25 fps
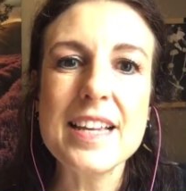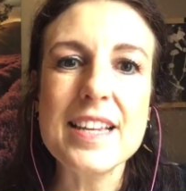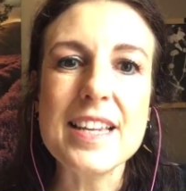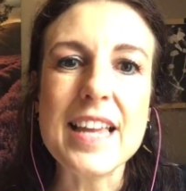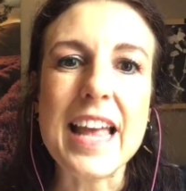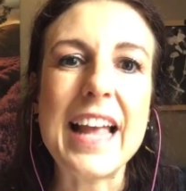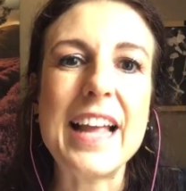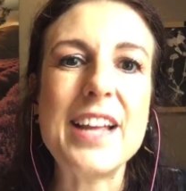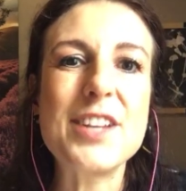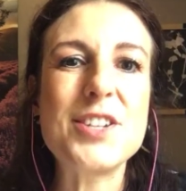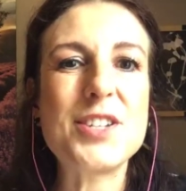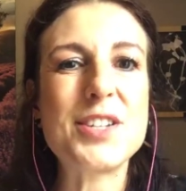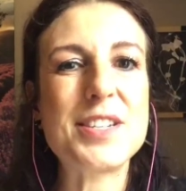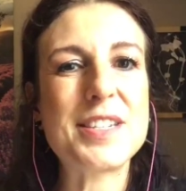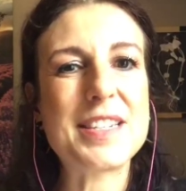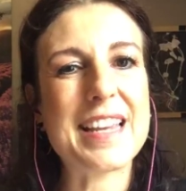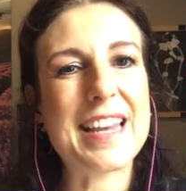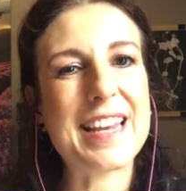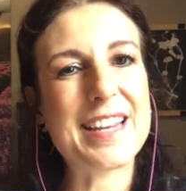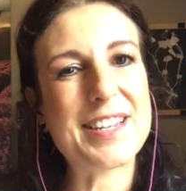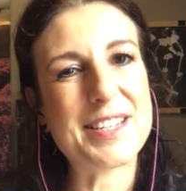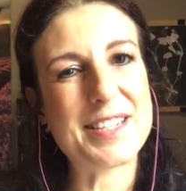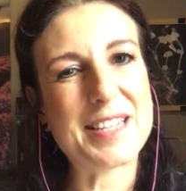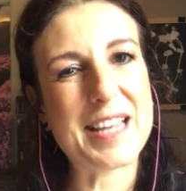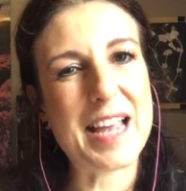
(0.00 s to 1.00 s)
And she's saying
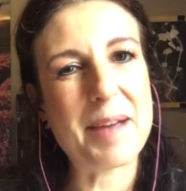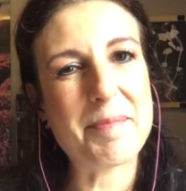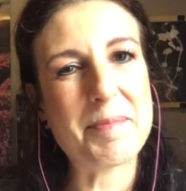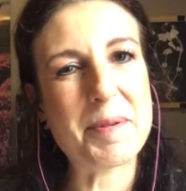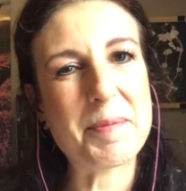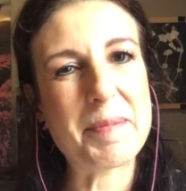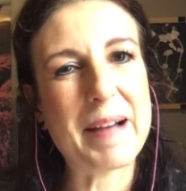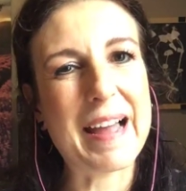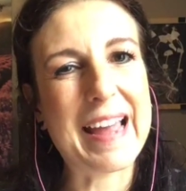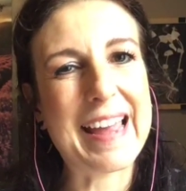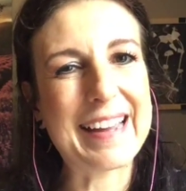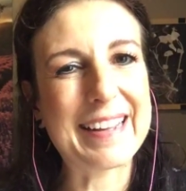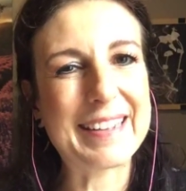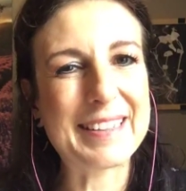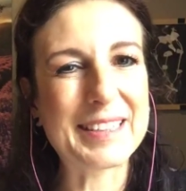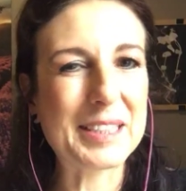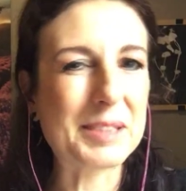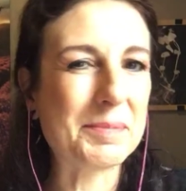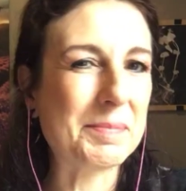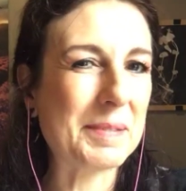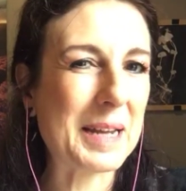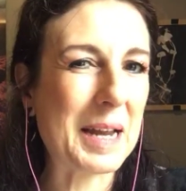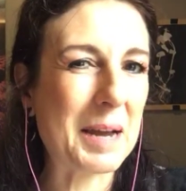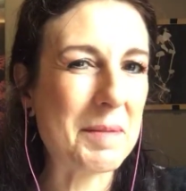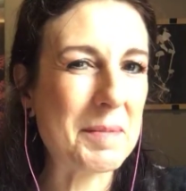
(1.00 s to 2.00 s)
she's happy my ankle is
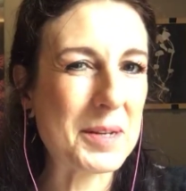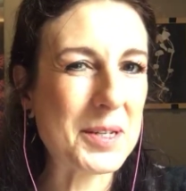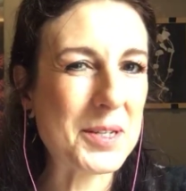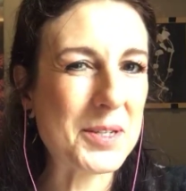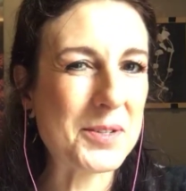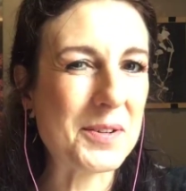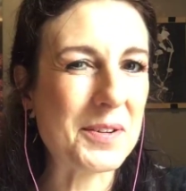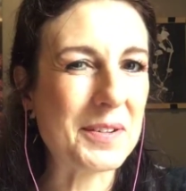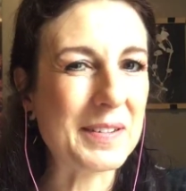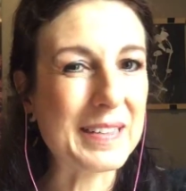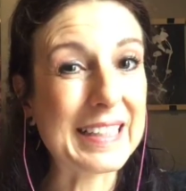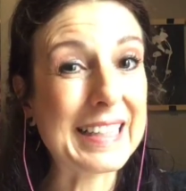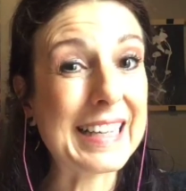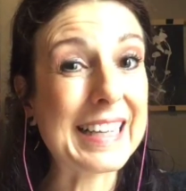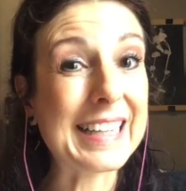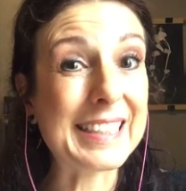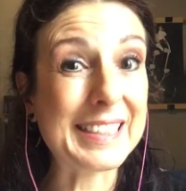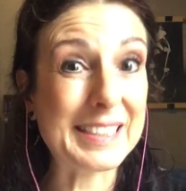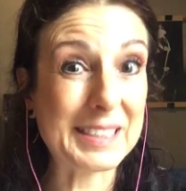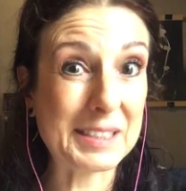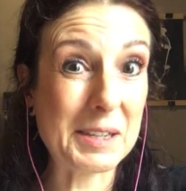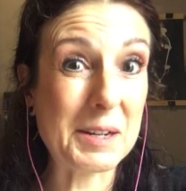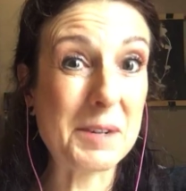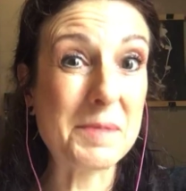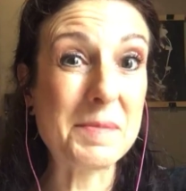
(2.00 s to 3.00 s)
becoming stronger. Yes,
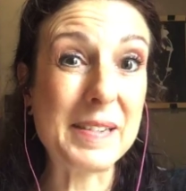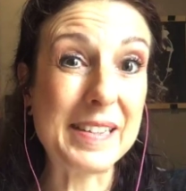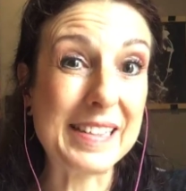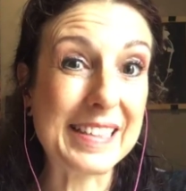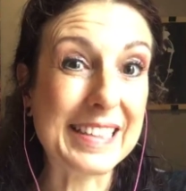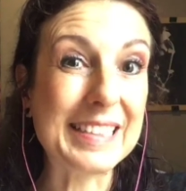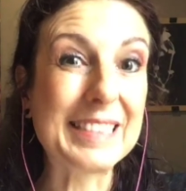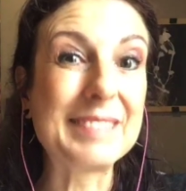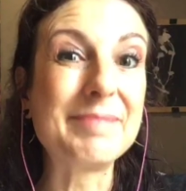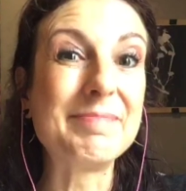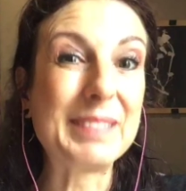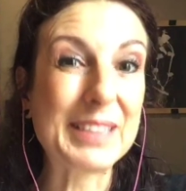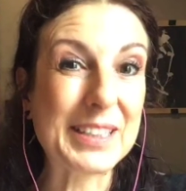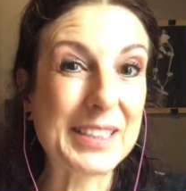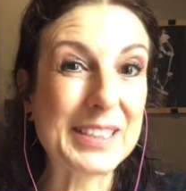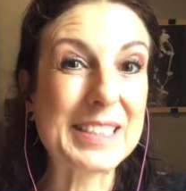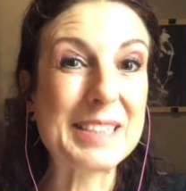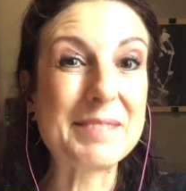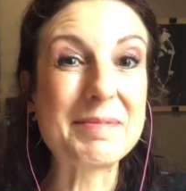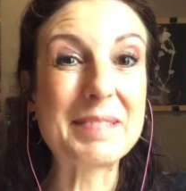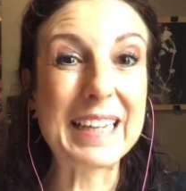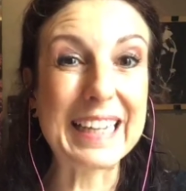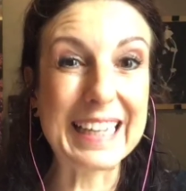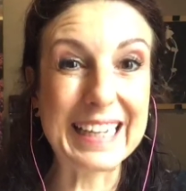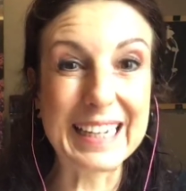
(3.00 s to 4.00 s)
so am I, because I'm
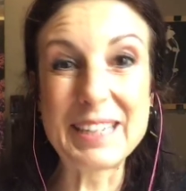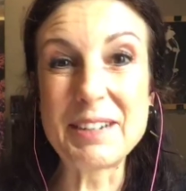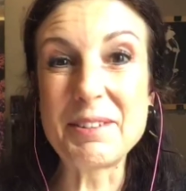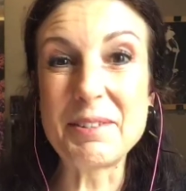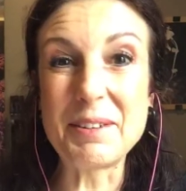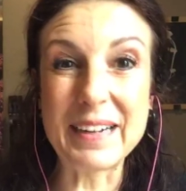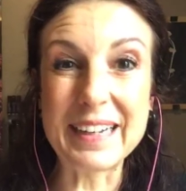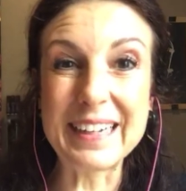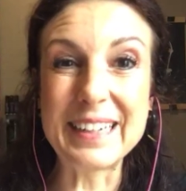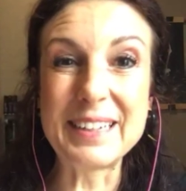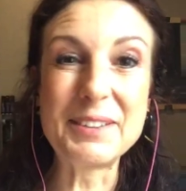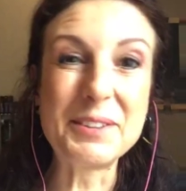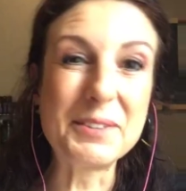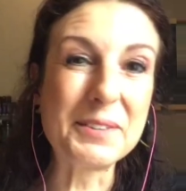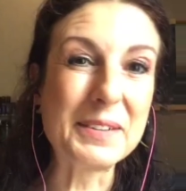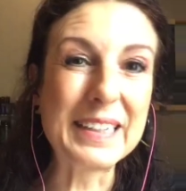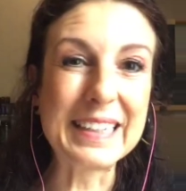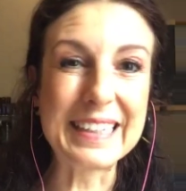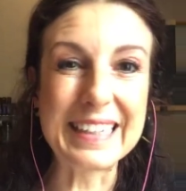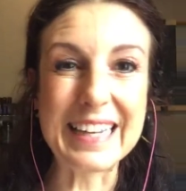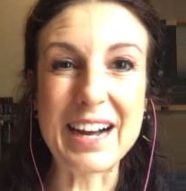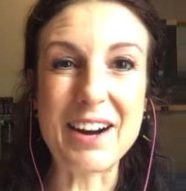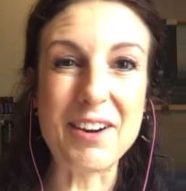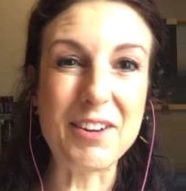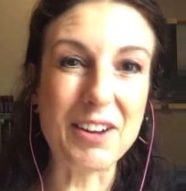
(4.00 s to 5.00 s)
getting quite annoyed
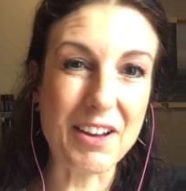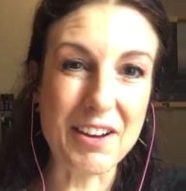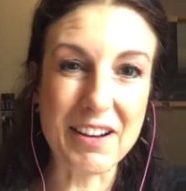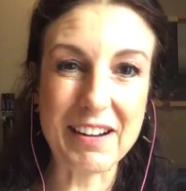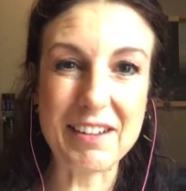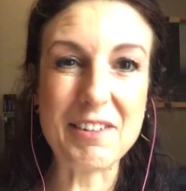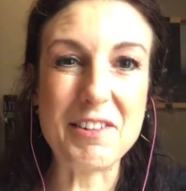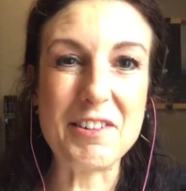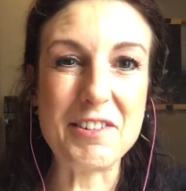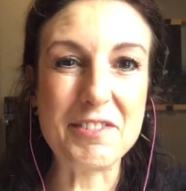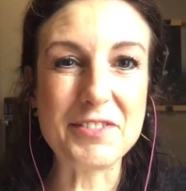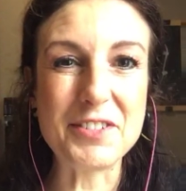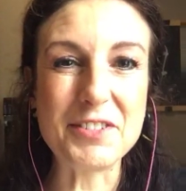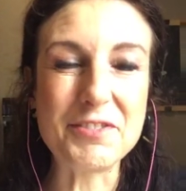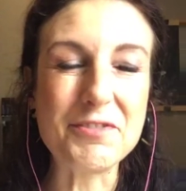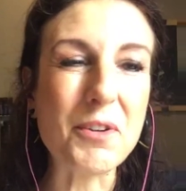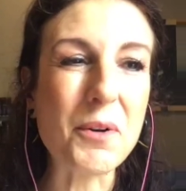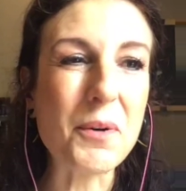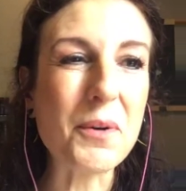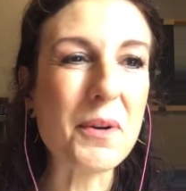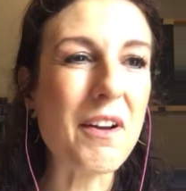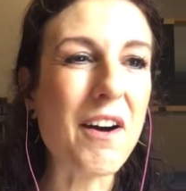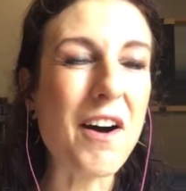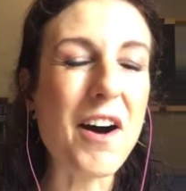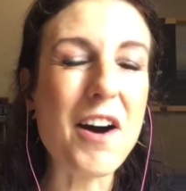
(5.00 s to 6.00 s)
now. Like after
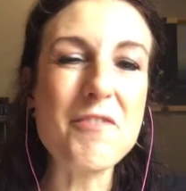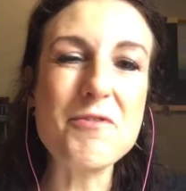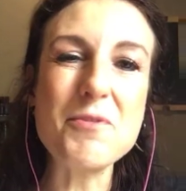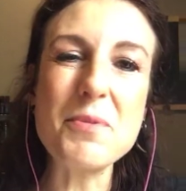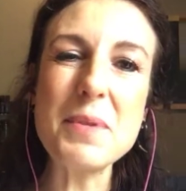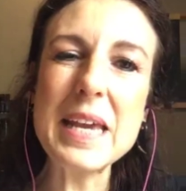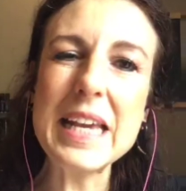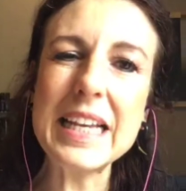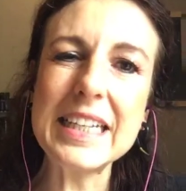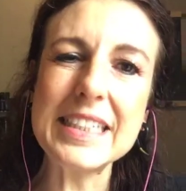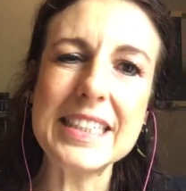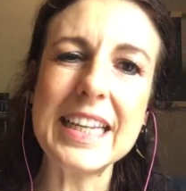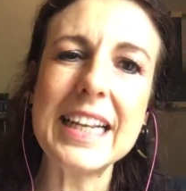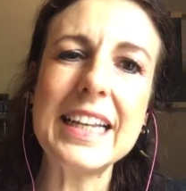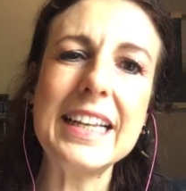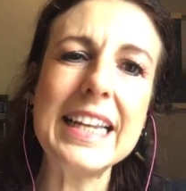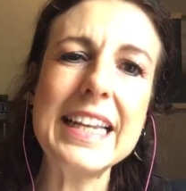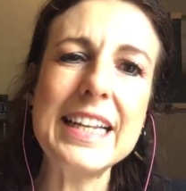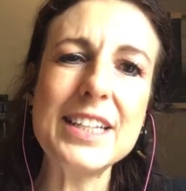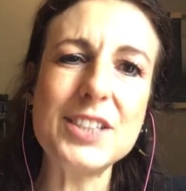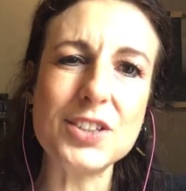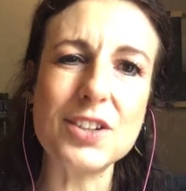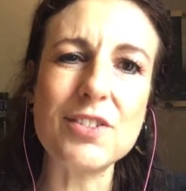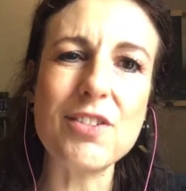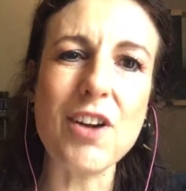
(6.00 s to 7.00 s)
4.5 weeks, it needs
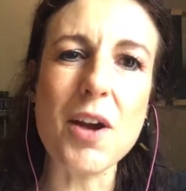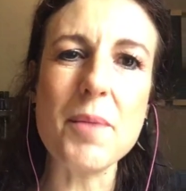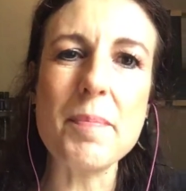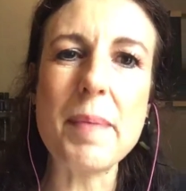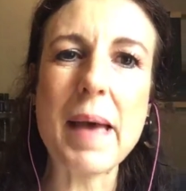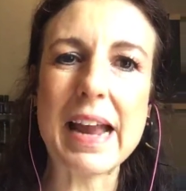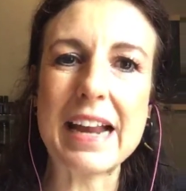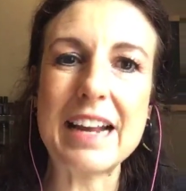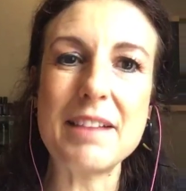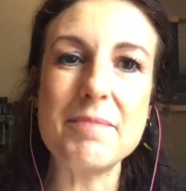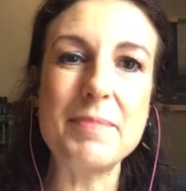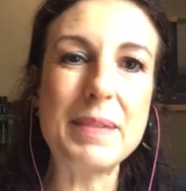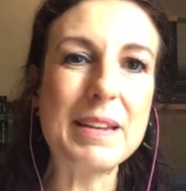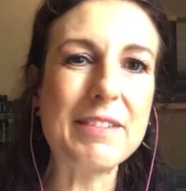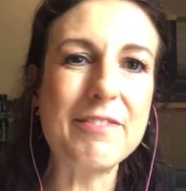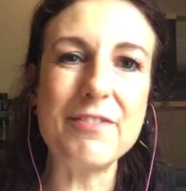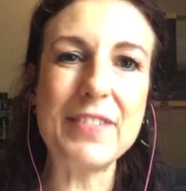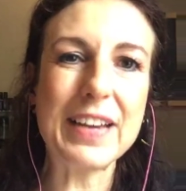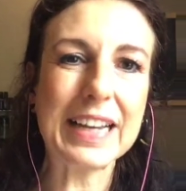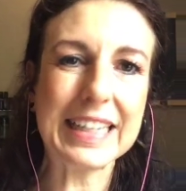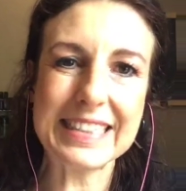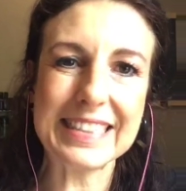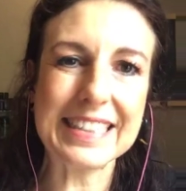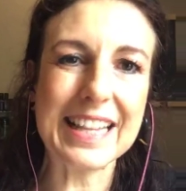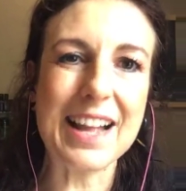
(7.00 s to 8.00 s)
to grow back and be
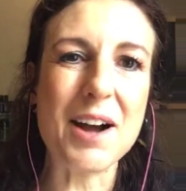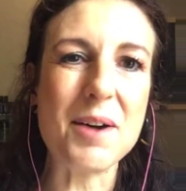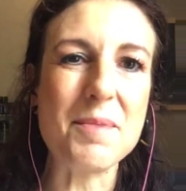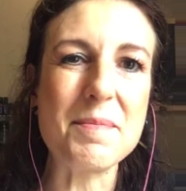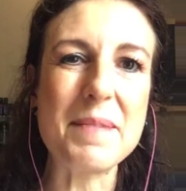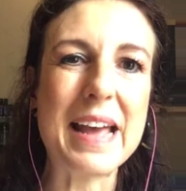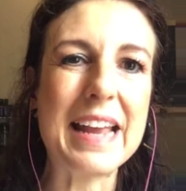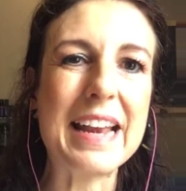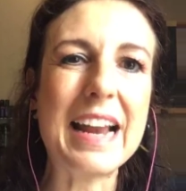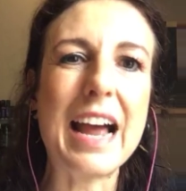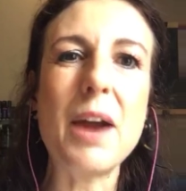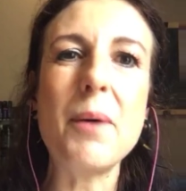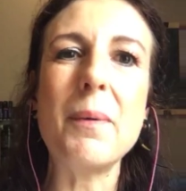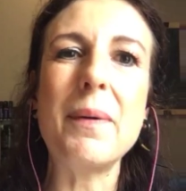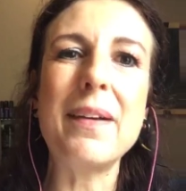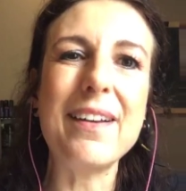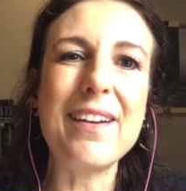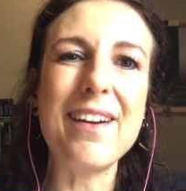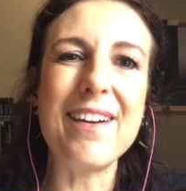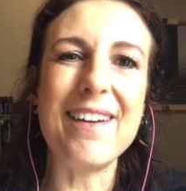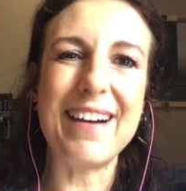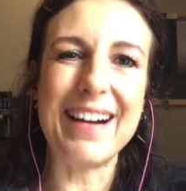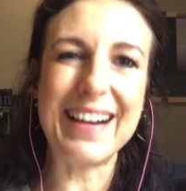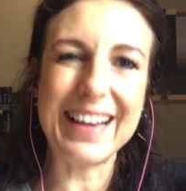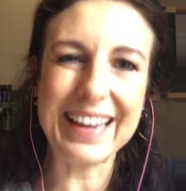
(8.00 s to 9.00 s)
fixed now, man. I want to
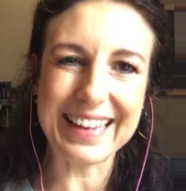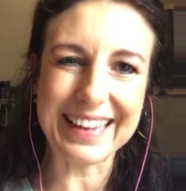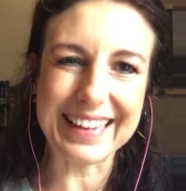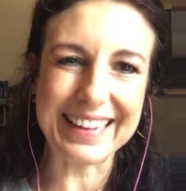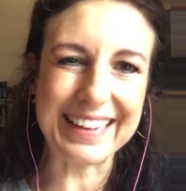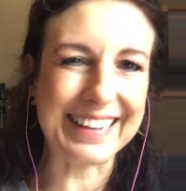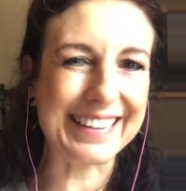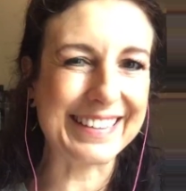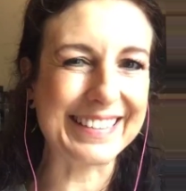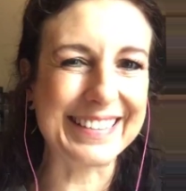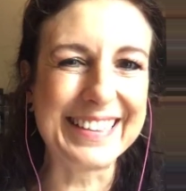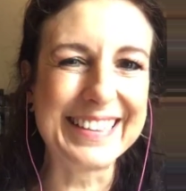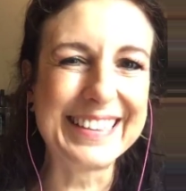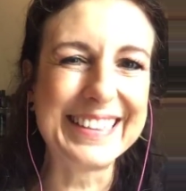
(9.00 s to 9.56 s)
go hiking.